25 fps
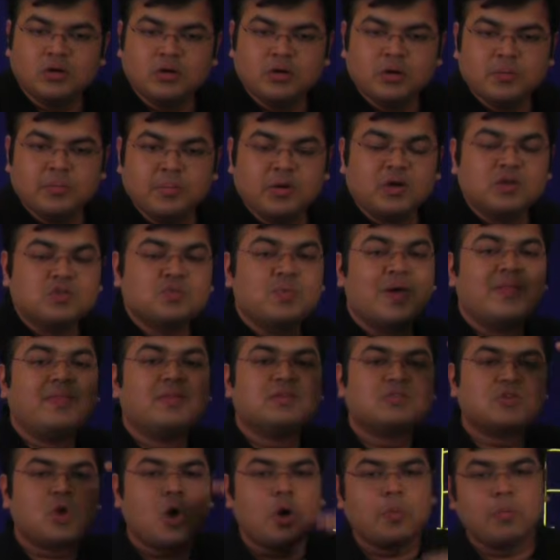because when the
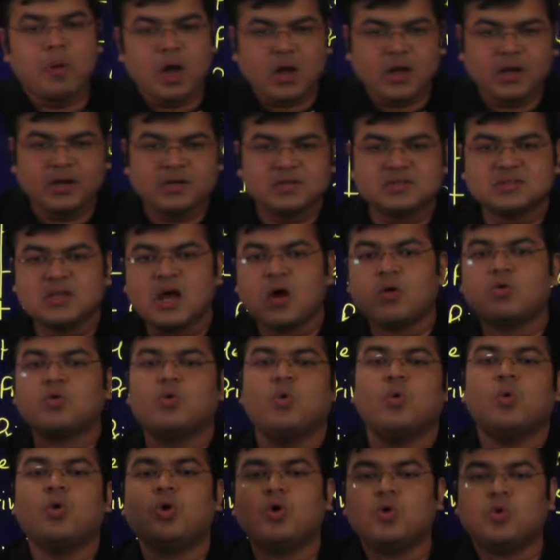stock market is down,
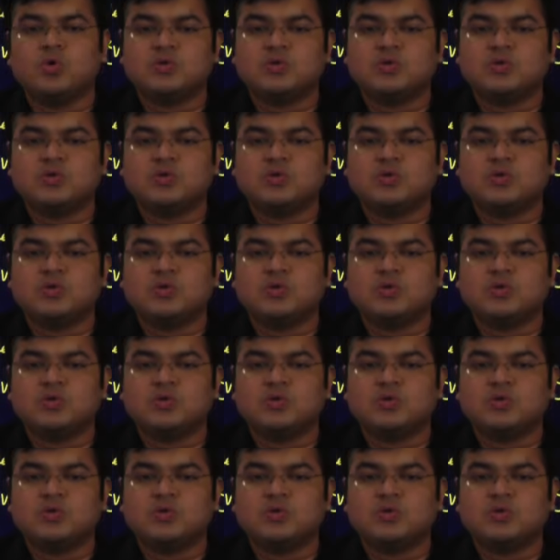gold goes